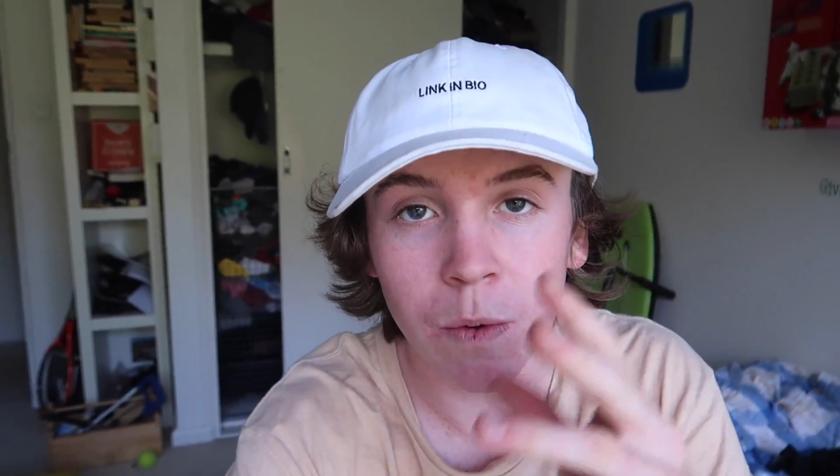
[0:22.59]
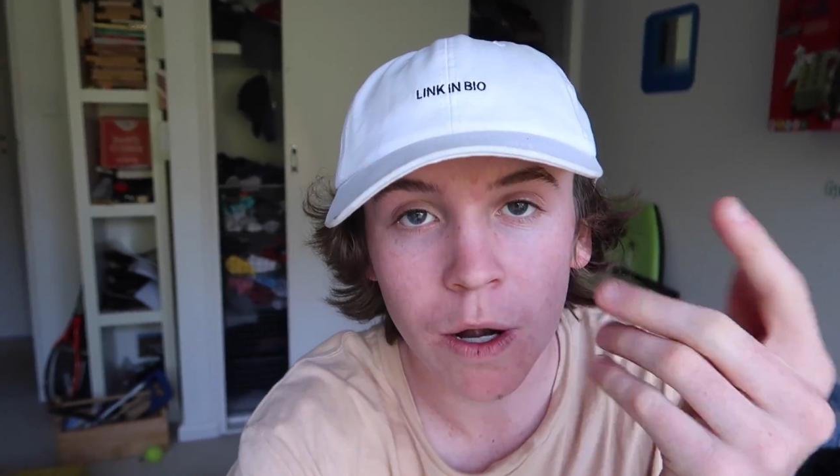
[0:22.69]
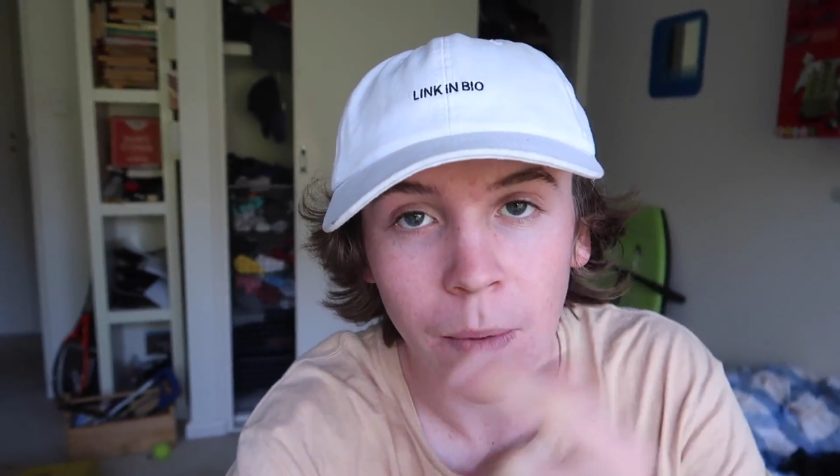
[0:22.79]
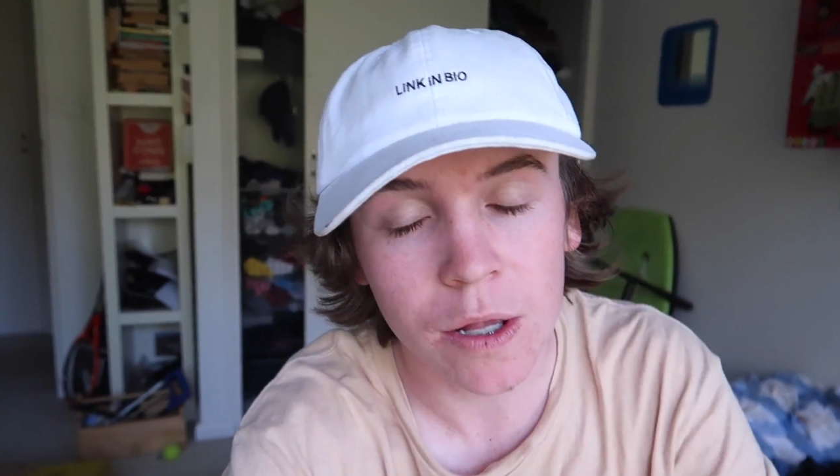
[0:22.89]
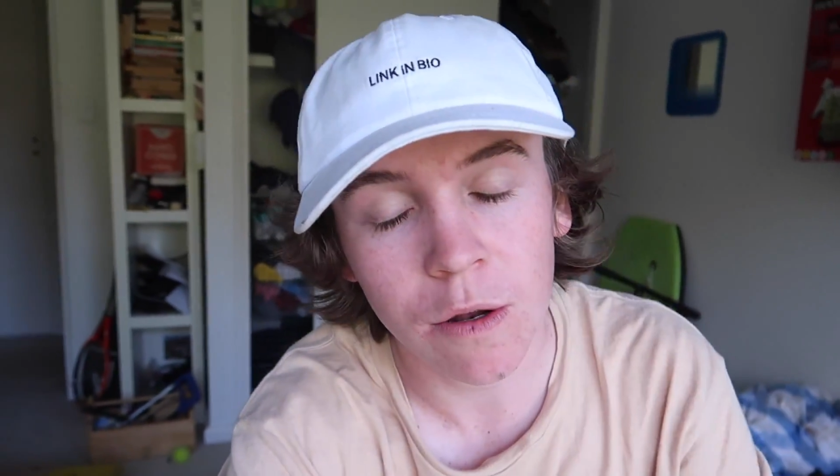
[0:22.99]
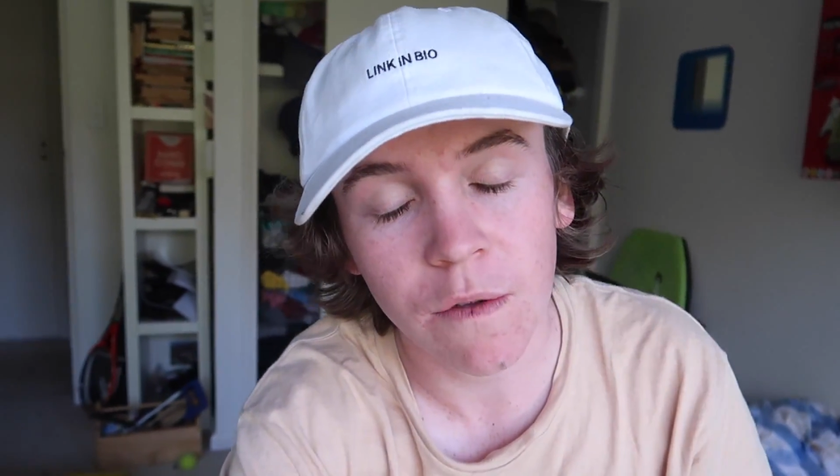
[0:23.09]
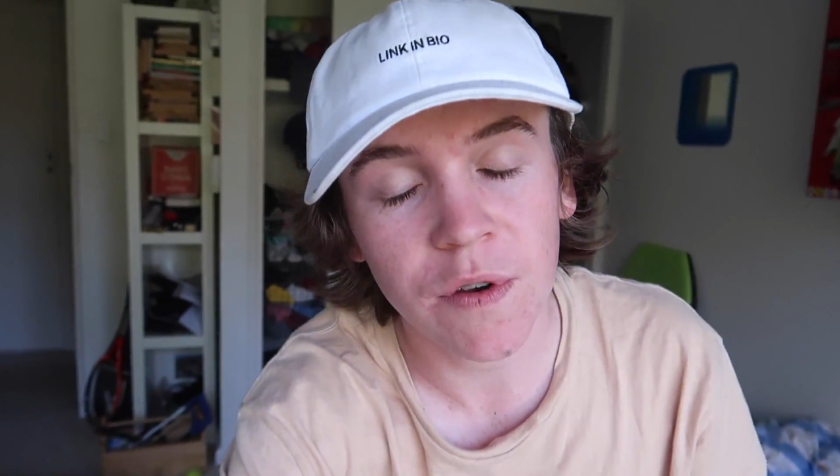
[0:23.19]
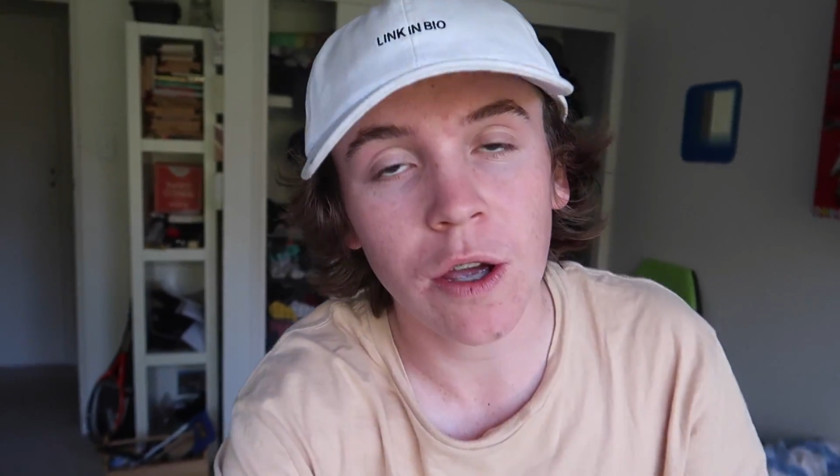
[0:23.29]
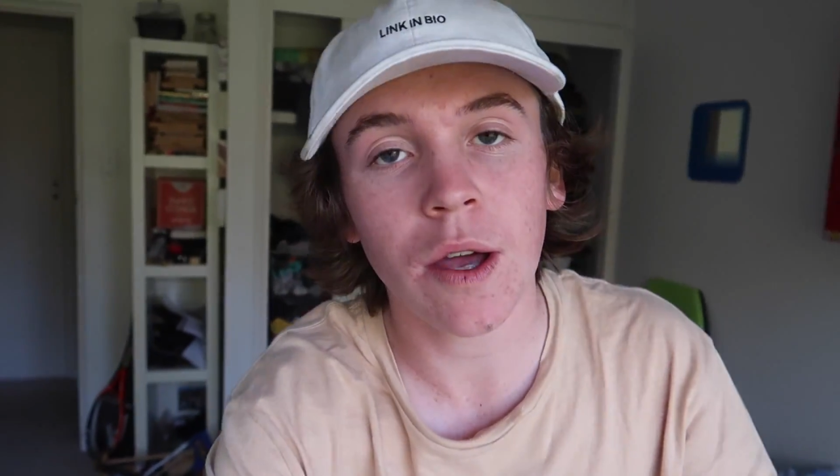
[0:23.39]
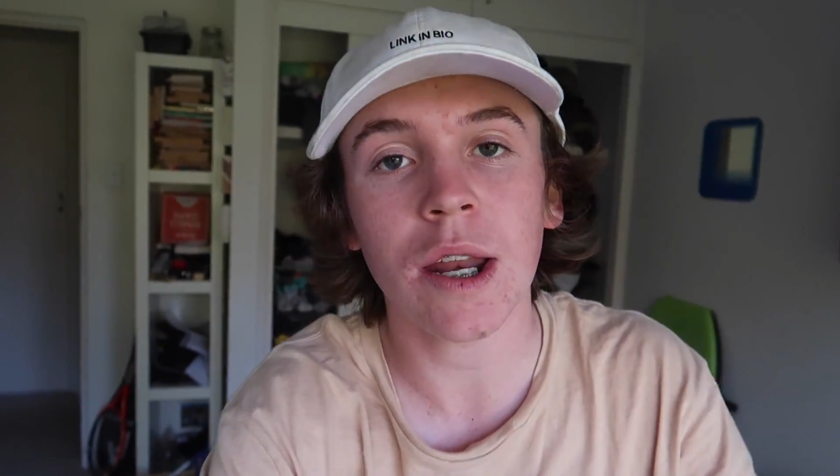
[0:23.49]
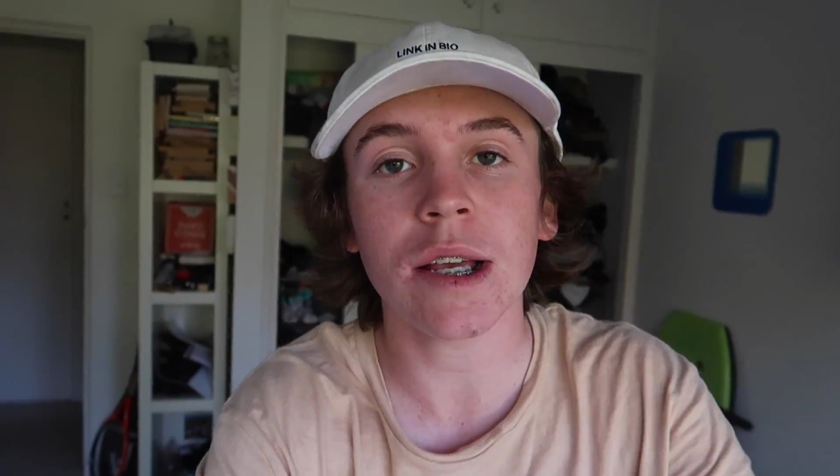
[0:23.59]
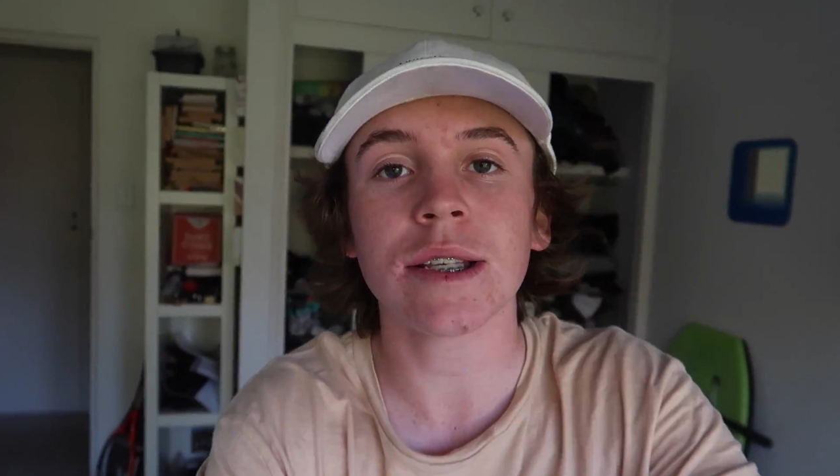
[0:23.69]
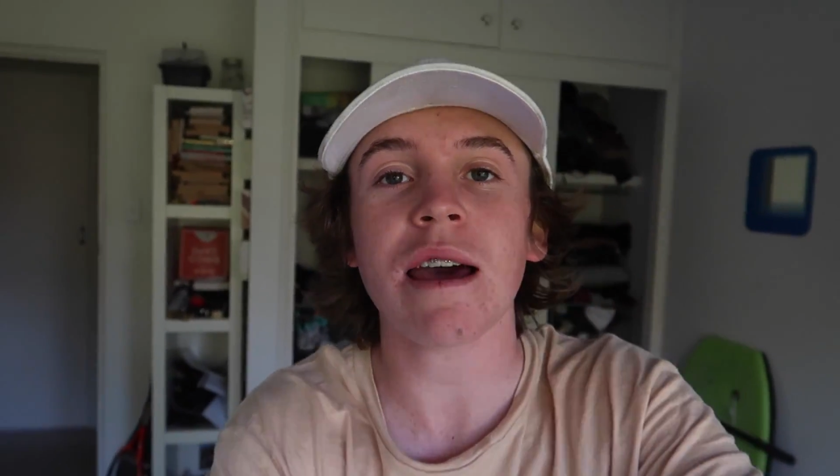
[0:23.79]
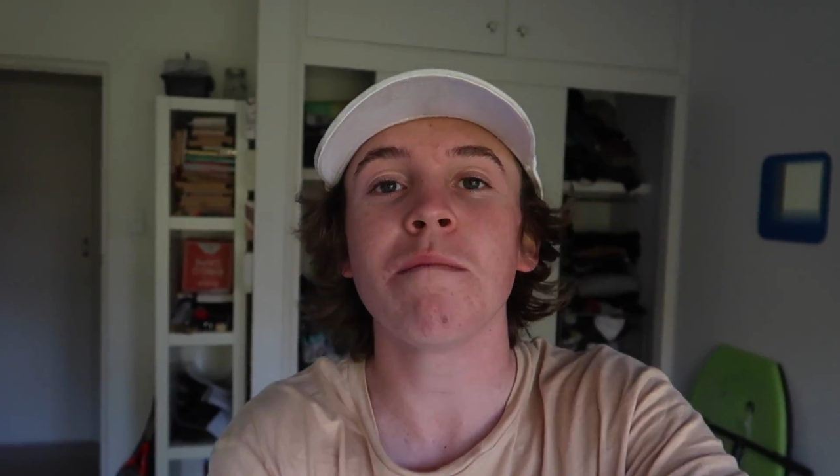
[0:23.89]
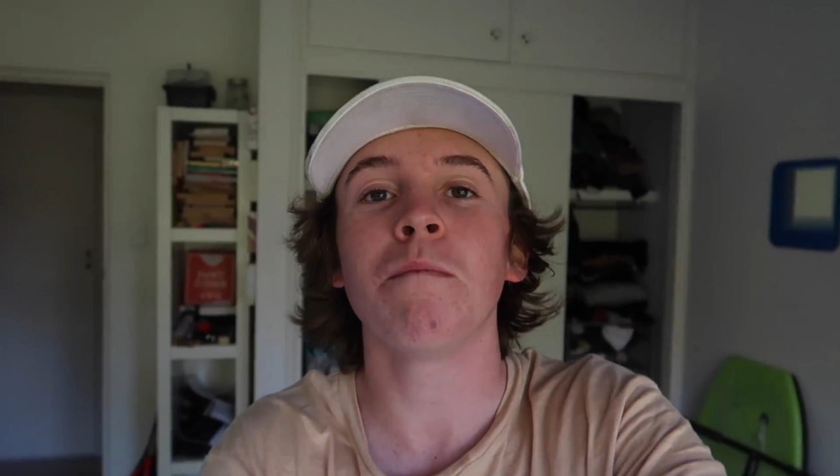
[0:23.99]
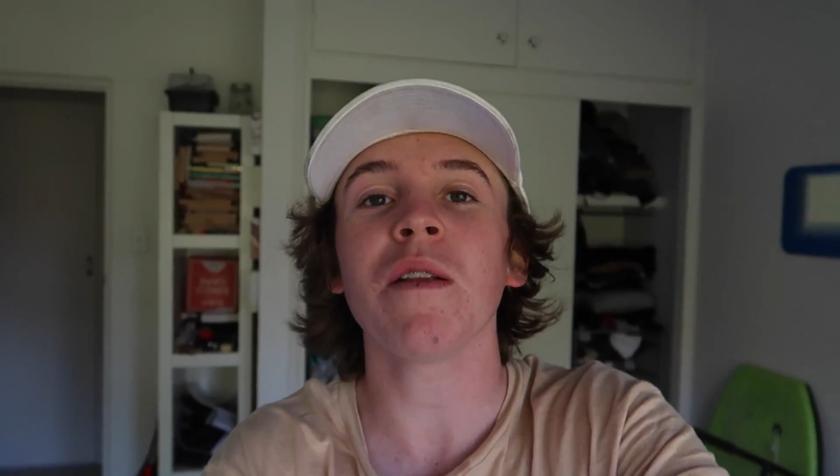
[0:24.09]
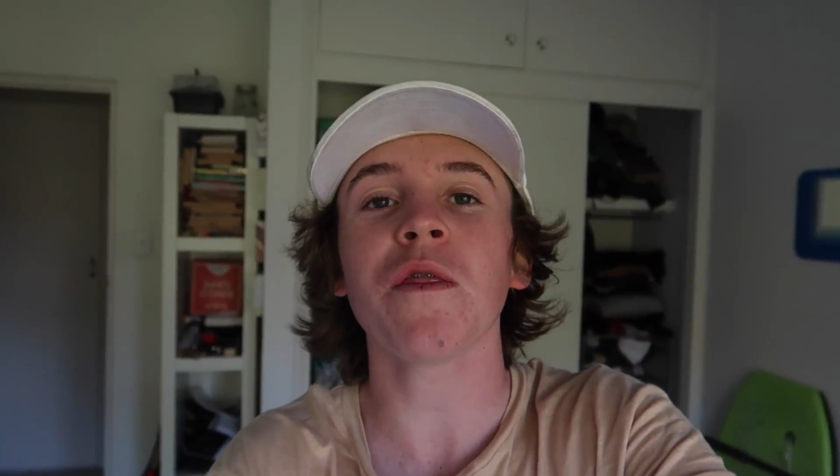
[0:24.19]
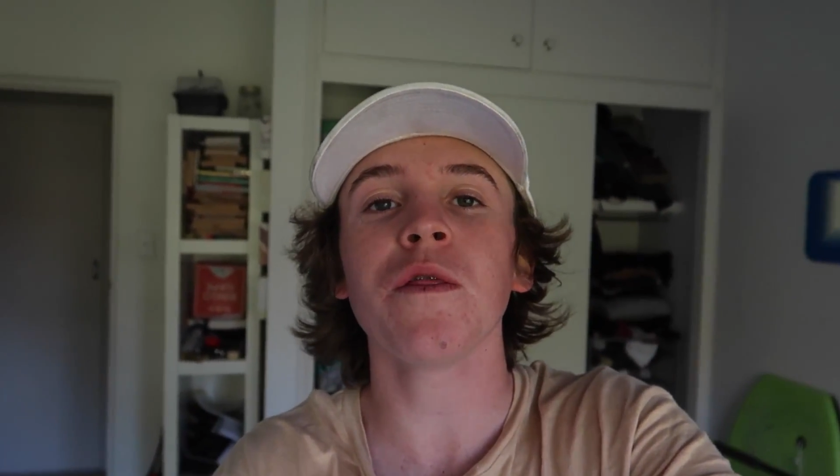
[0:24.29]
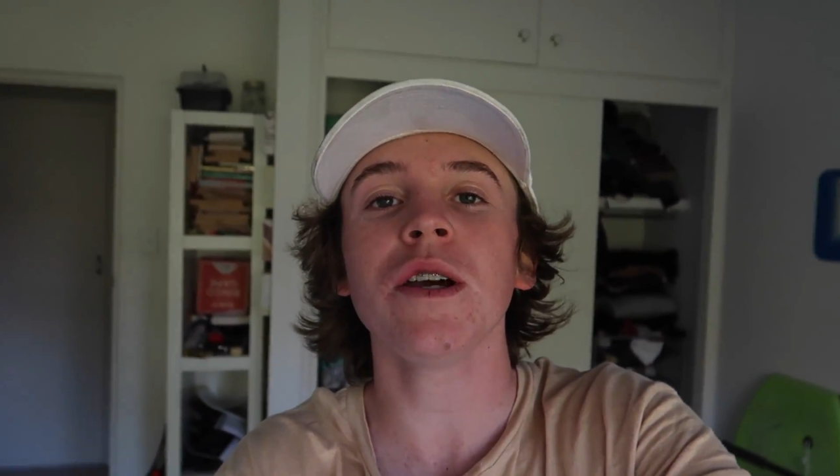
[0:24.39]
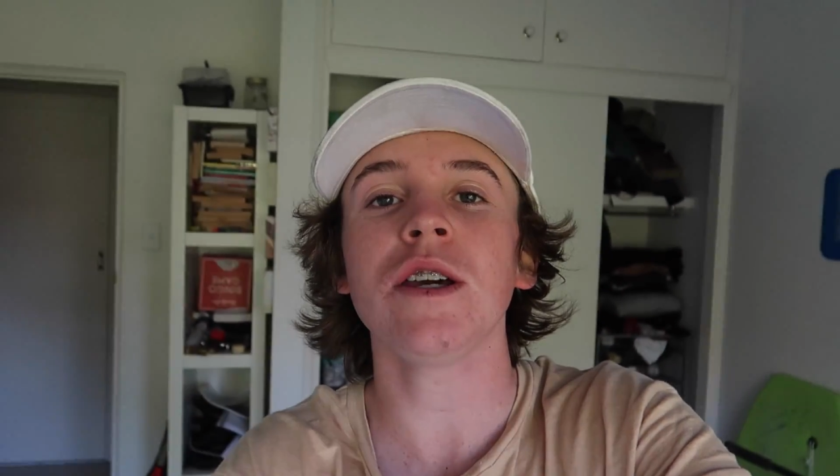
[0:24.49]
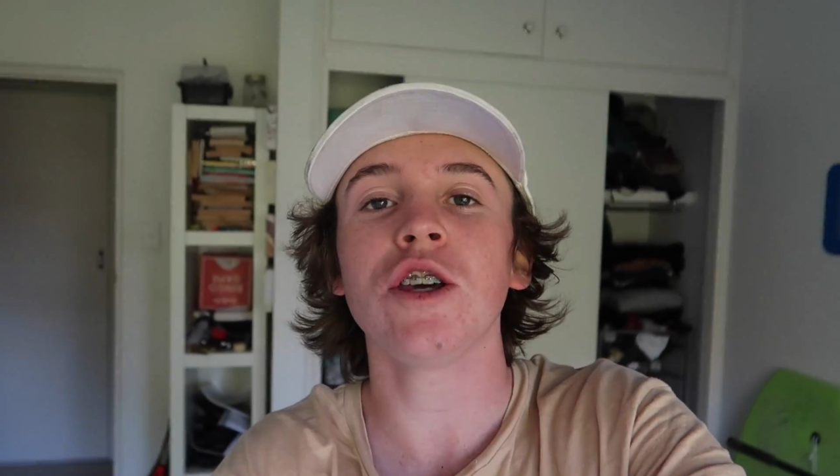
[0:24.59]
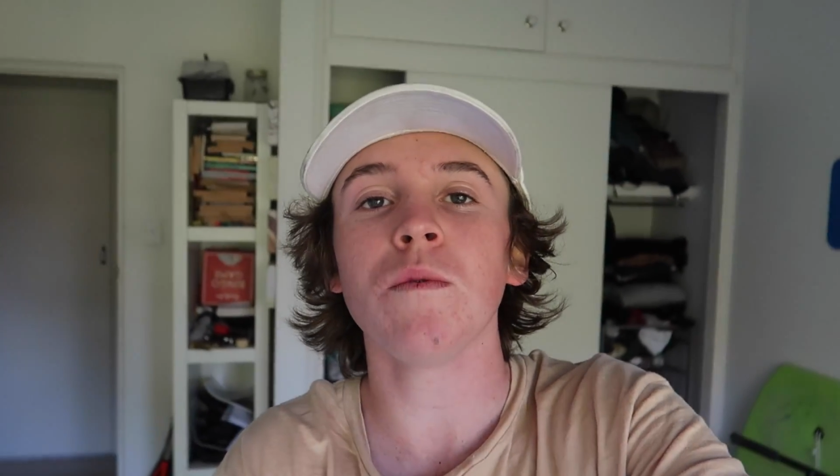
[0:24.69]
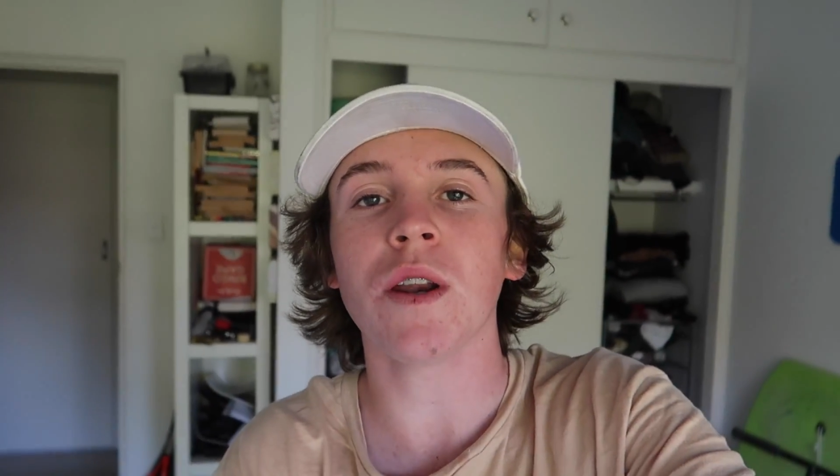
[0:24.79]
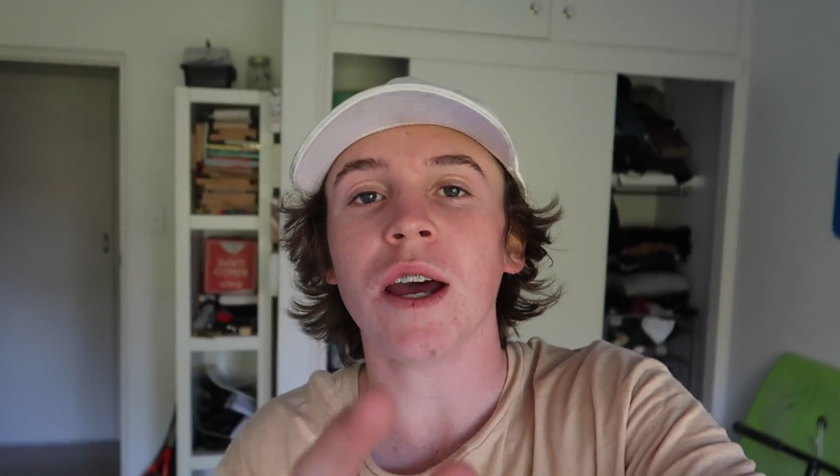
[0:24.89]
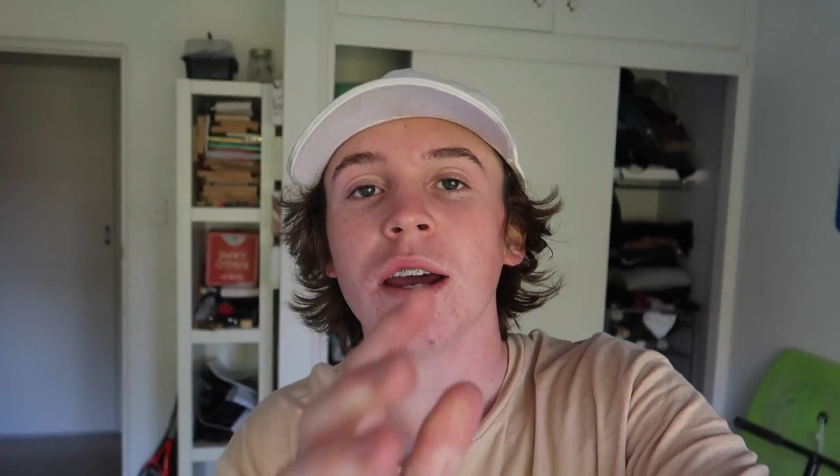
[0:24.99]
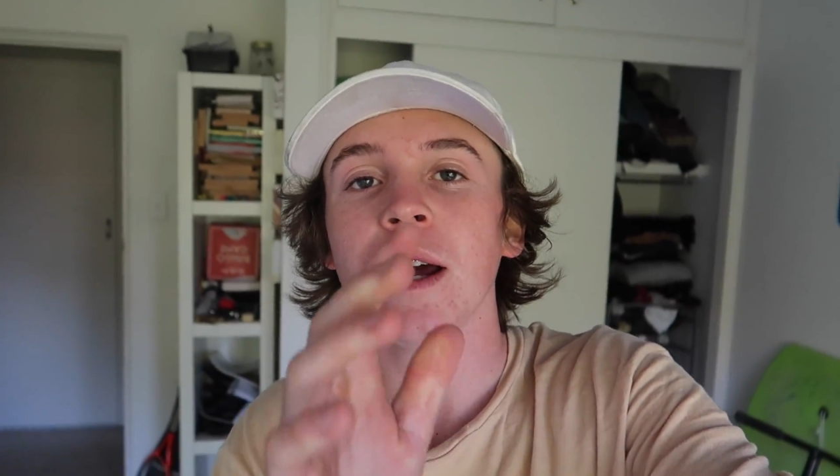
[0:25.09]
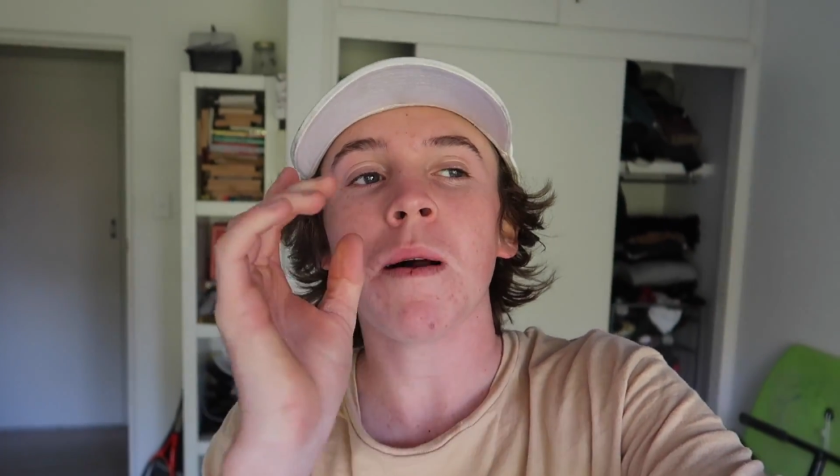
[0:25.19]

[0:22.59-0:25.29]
Welcome back to another video. It is a monthly Q&A.